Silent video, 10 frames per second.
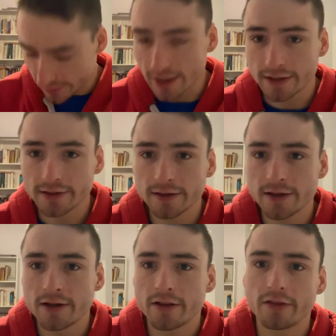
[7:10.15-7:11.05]
can,
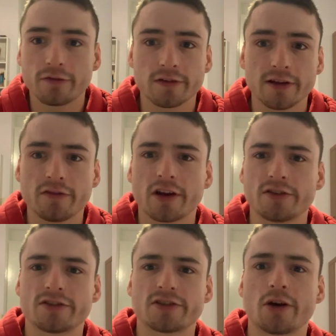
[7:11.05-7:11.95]
the flavour
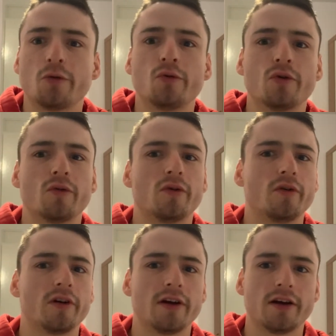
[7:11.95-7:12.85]
is still
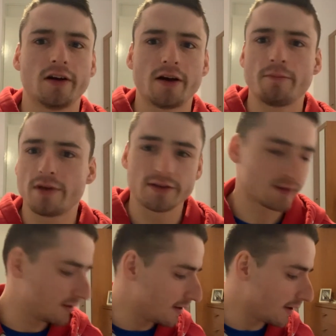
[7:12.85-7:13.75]

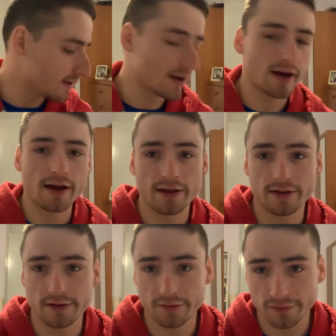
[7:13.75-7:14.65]
amazing.
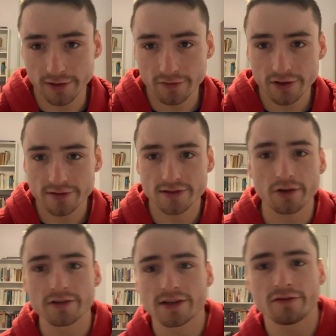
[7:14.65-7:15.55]
The flavour is
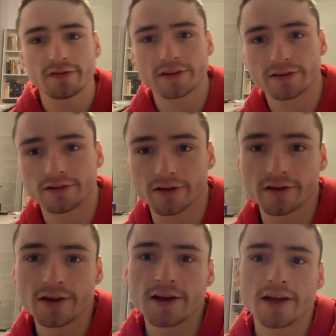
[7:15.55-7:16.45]
still as if the
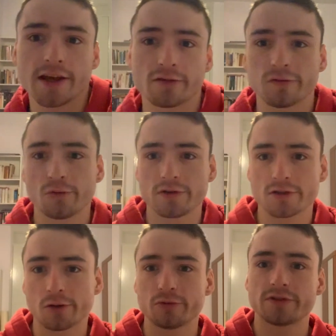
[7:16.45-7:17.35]
airflow is
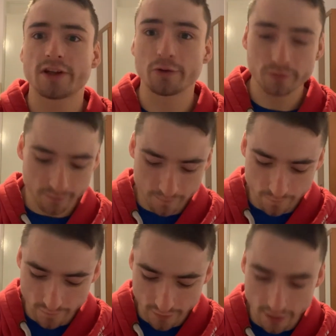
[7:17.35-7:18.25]
closed down.
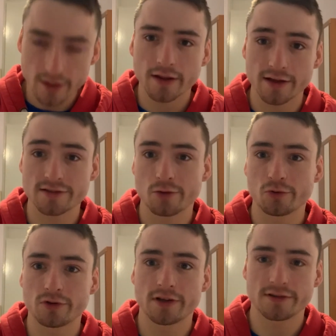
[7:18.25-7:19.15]
That's how
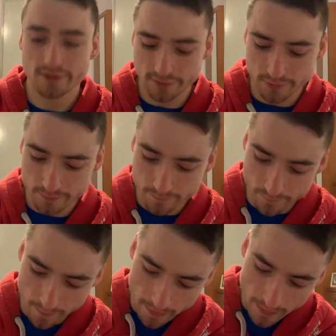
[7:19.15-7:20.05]
good it is.
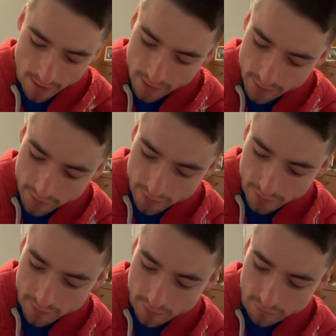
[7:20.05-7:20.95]

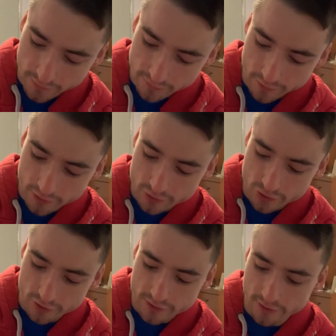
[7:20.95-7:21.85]
The flavour is
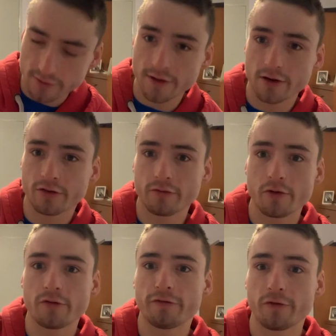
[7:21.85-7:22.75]
just there
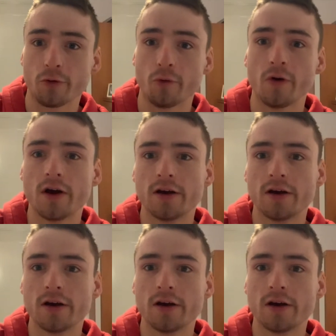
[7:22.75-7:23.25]
throughout the full